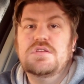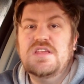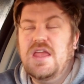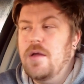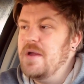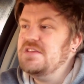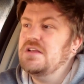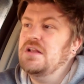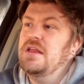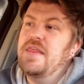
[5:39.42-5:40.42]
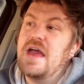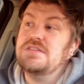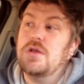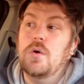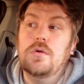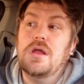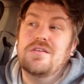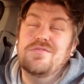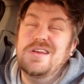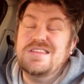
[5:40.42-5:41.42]
So yeah, basically that's all I
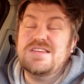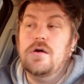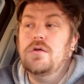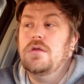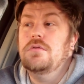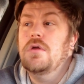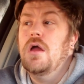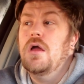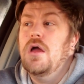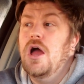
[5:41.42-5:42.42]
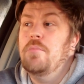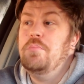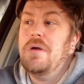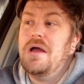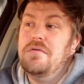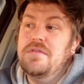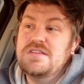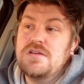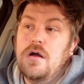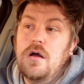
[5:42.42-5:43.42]
can really tell you about
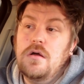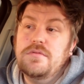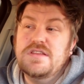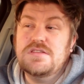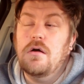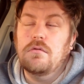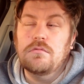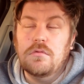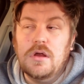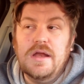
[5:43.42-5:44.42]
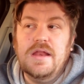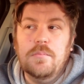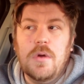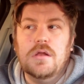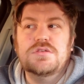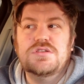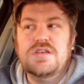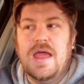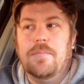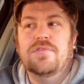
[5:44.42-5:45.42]
this car. There's not really much
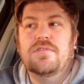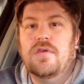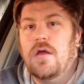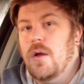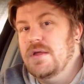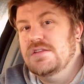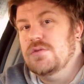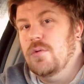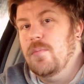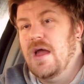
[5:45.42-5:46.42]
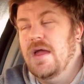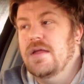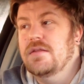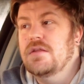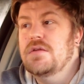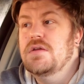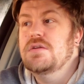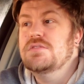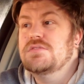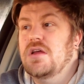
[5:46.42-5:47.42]
depth to go into about it.
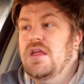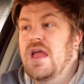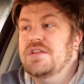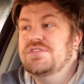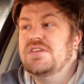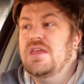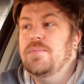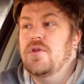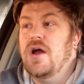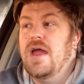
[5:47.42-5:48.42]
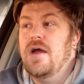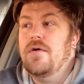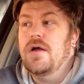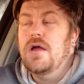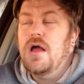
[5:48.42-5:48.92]
So yeah, just keep an eye out.